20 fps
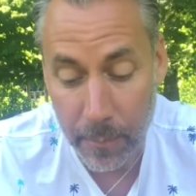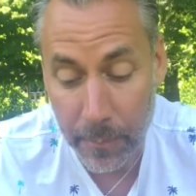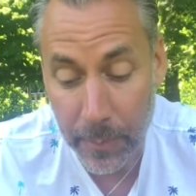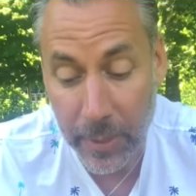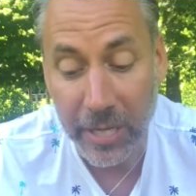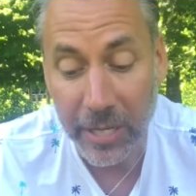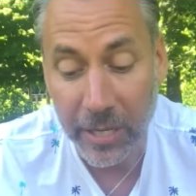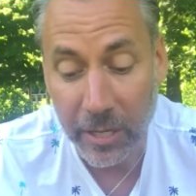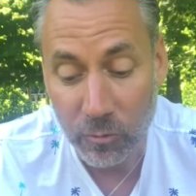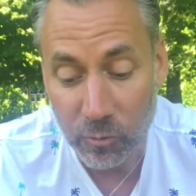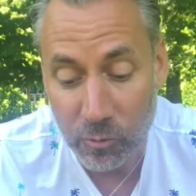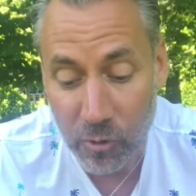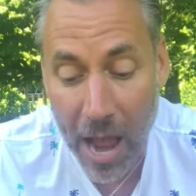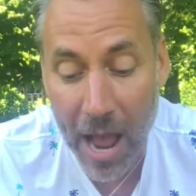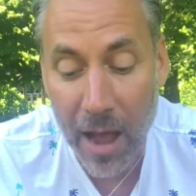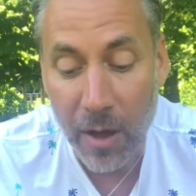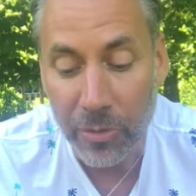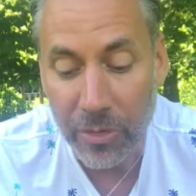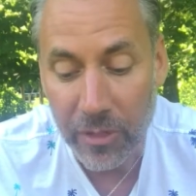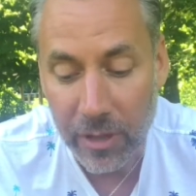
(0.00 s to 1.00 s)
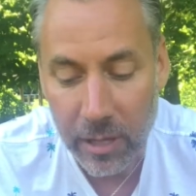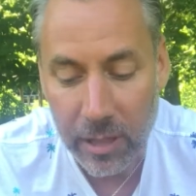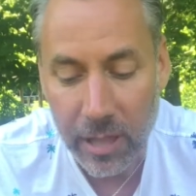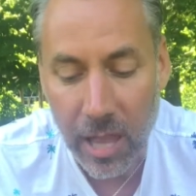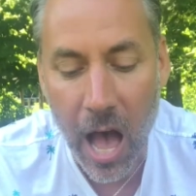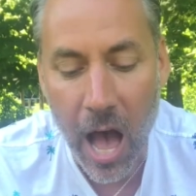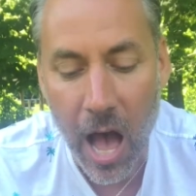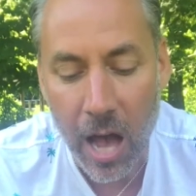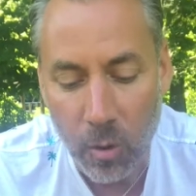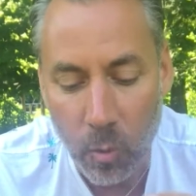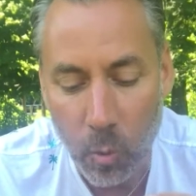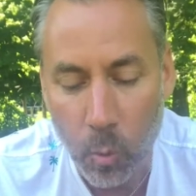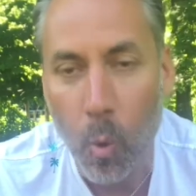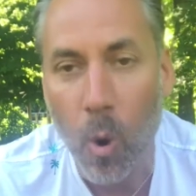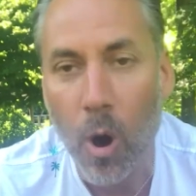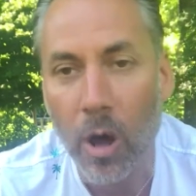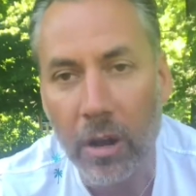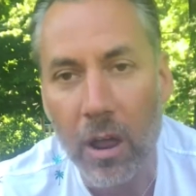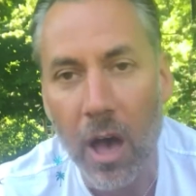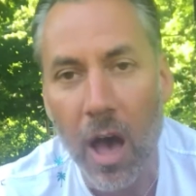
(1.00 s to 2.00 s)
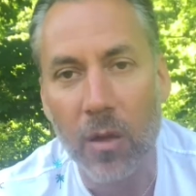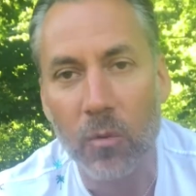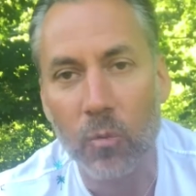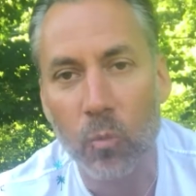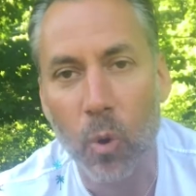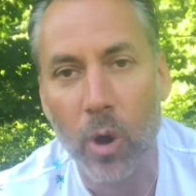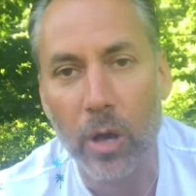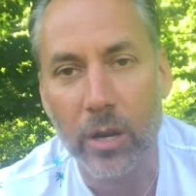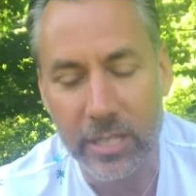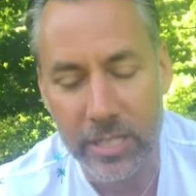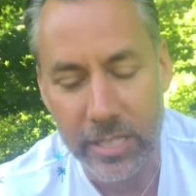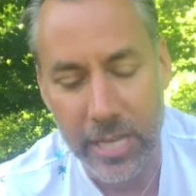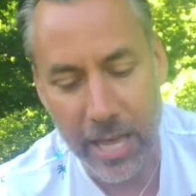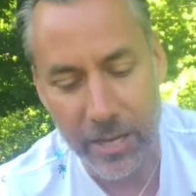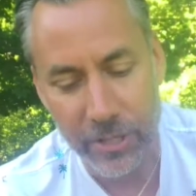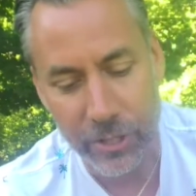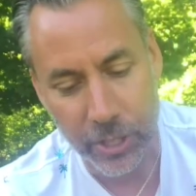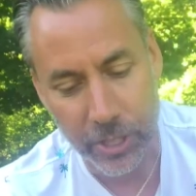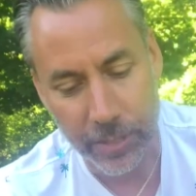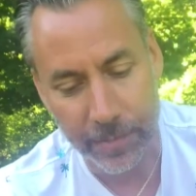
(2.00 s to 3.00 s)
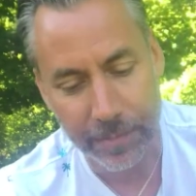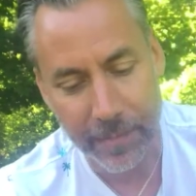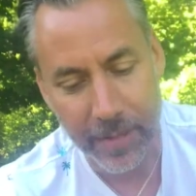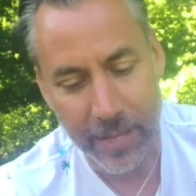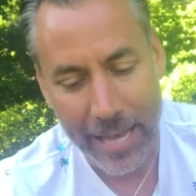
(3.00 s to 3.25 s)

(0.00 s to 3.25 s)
meaning round-the-clock, one-on-one attention.